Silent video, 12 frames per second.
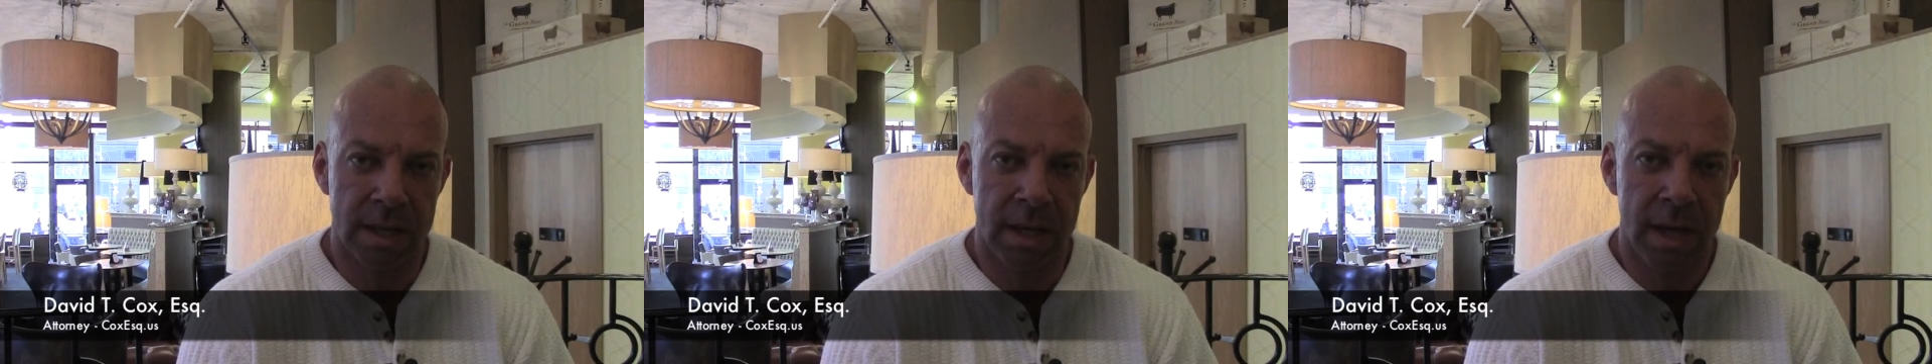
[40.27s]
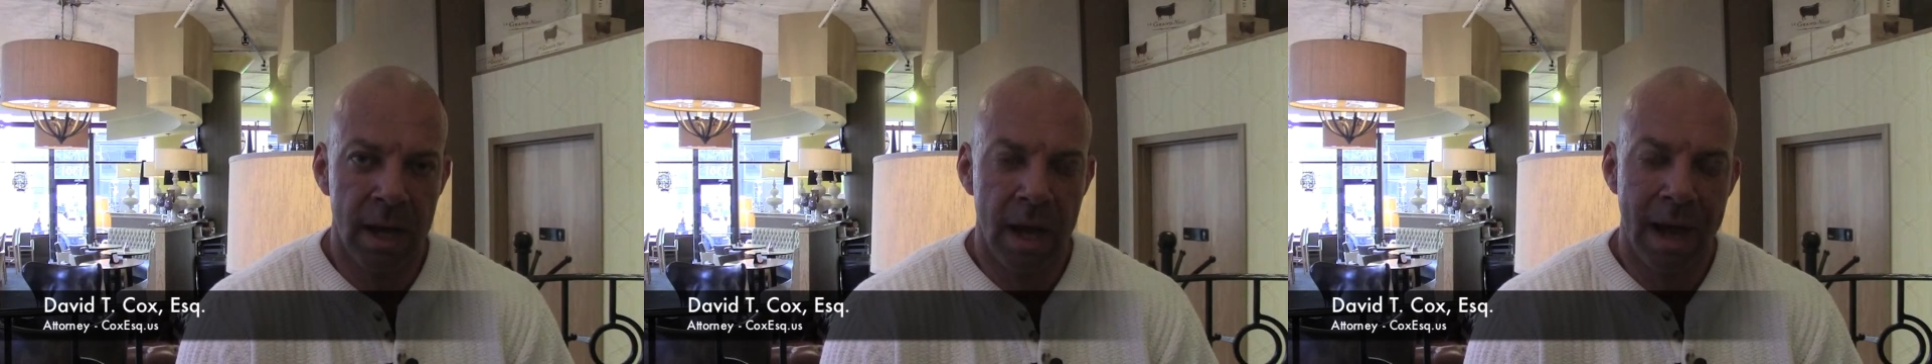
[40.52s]

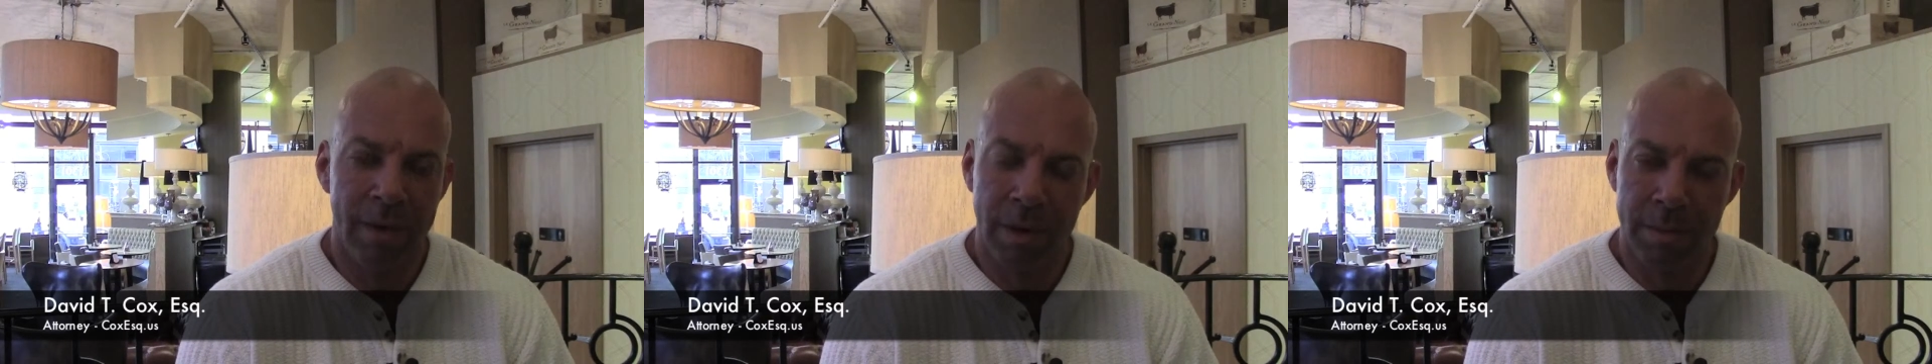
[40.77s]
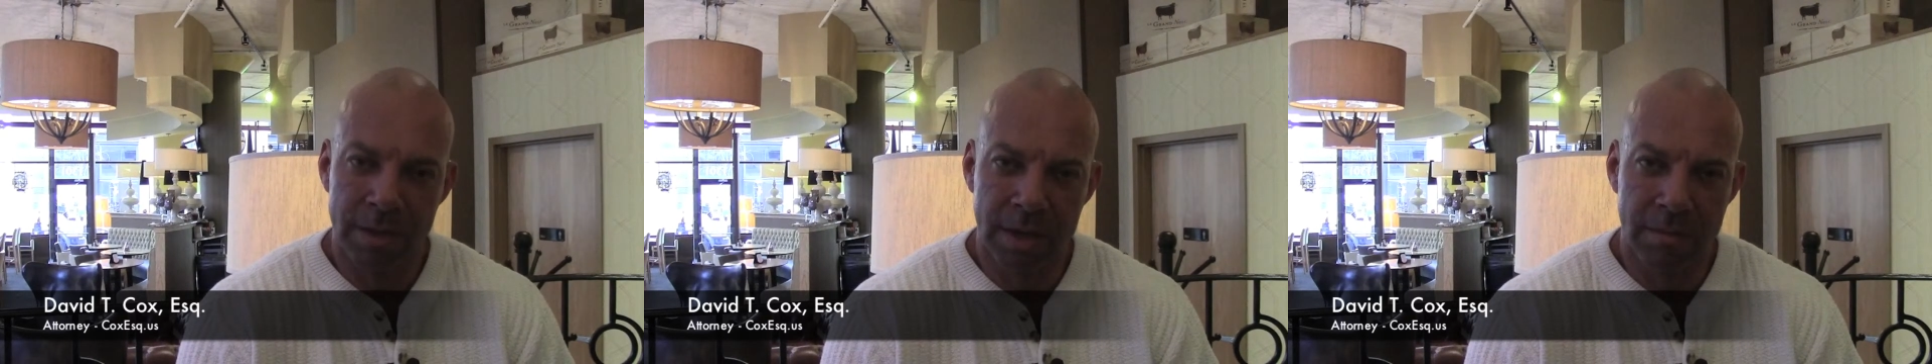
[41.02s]
I
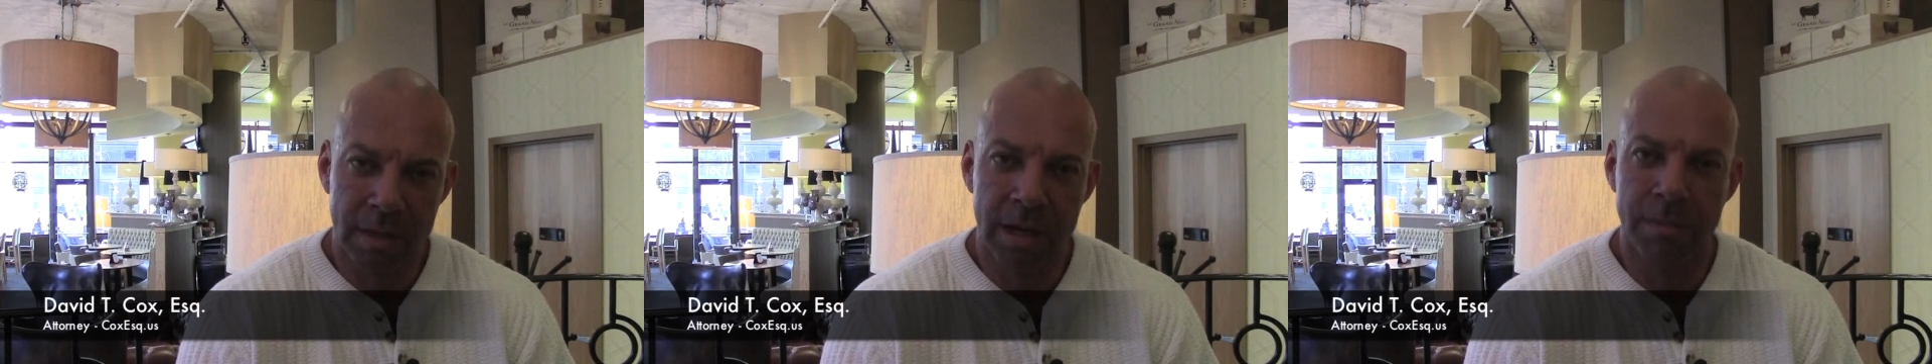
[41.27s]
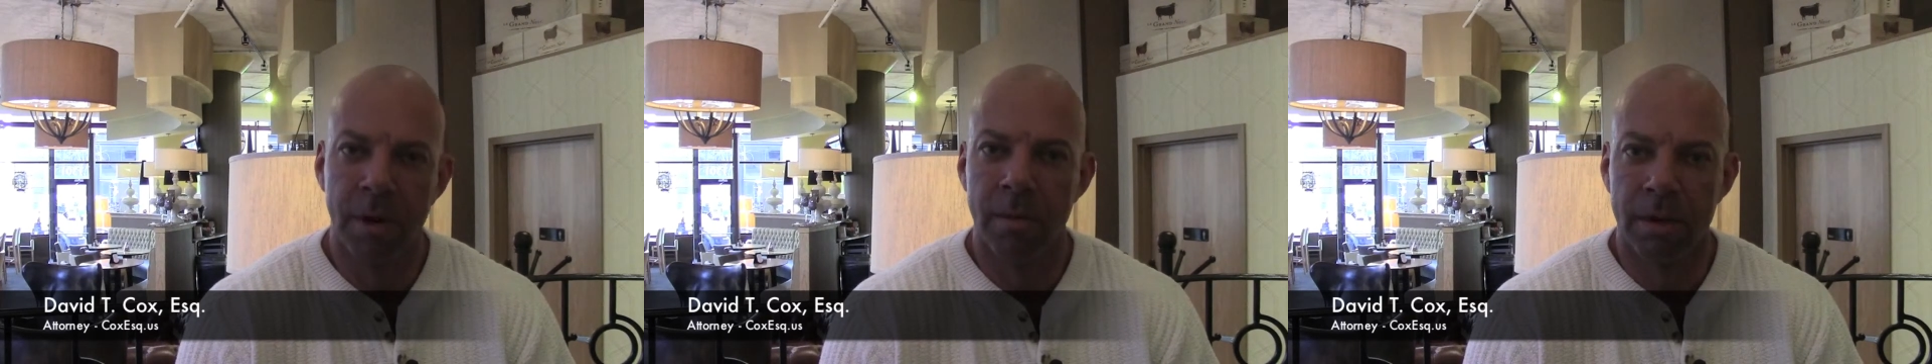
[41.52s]
represent
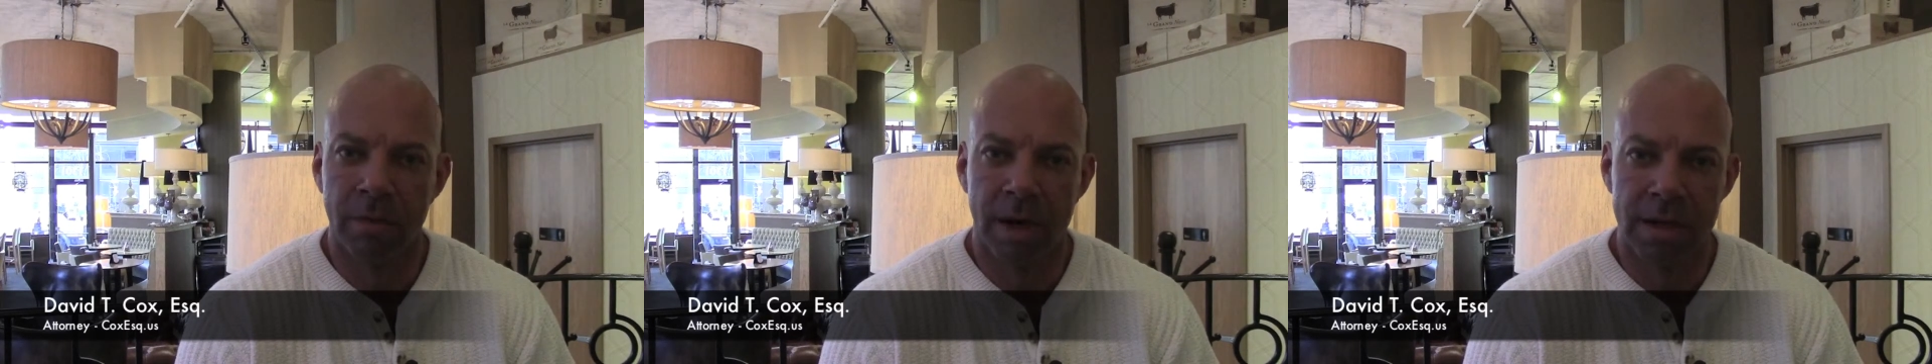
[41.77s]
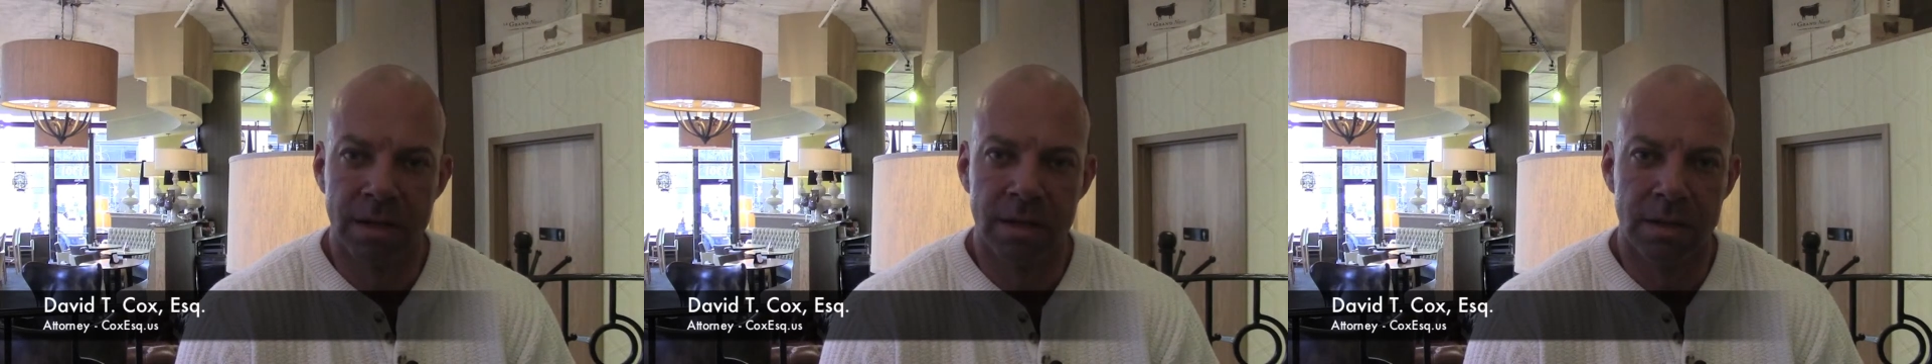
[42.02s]
many permanent
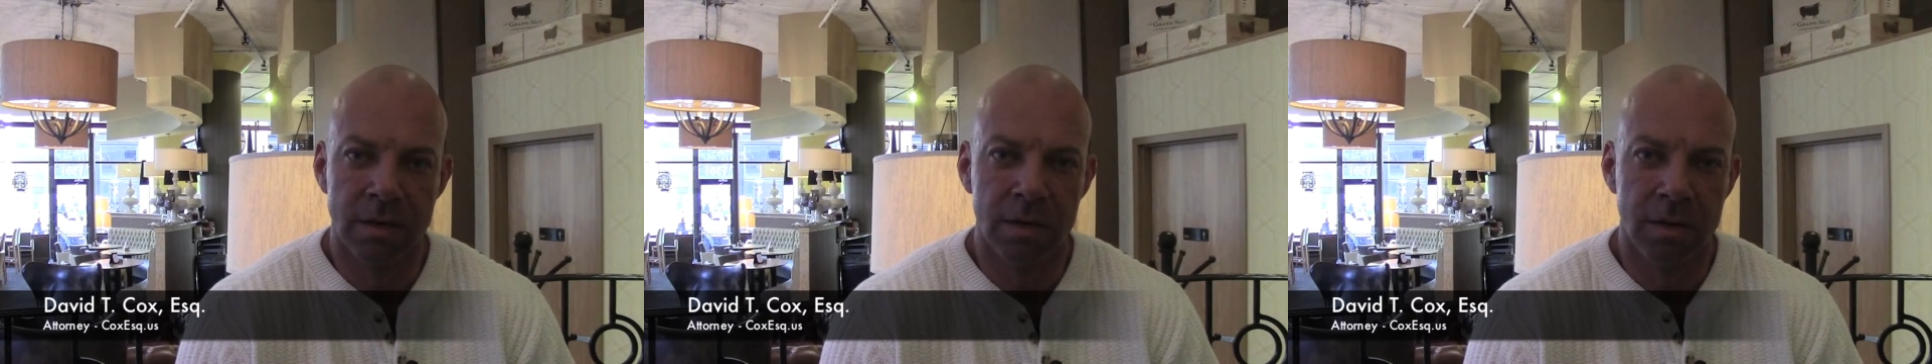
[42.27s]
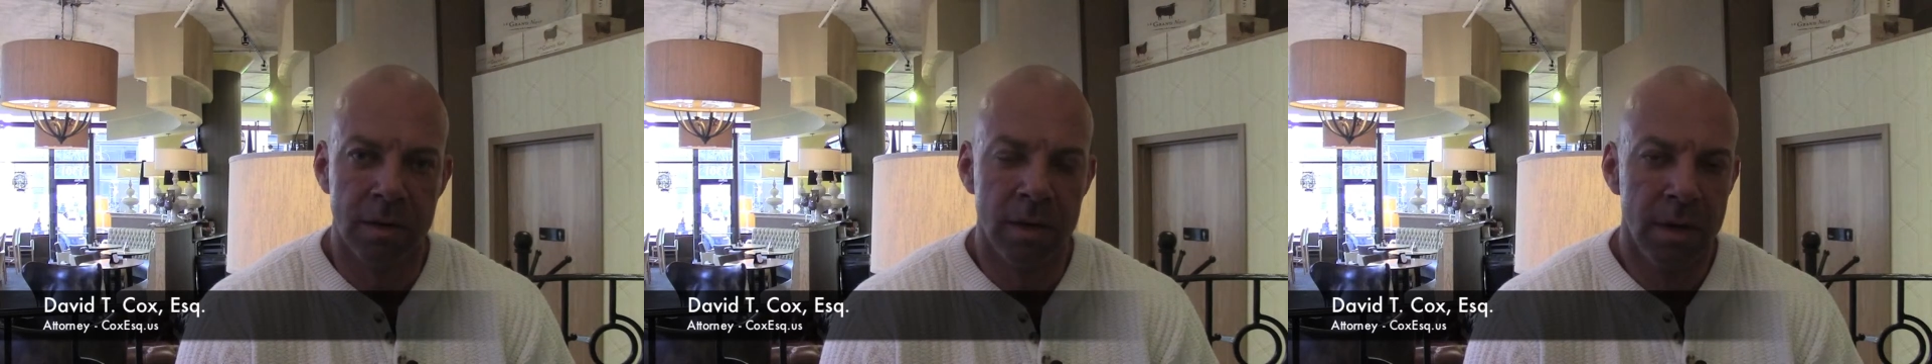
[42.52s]
residents who,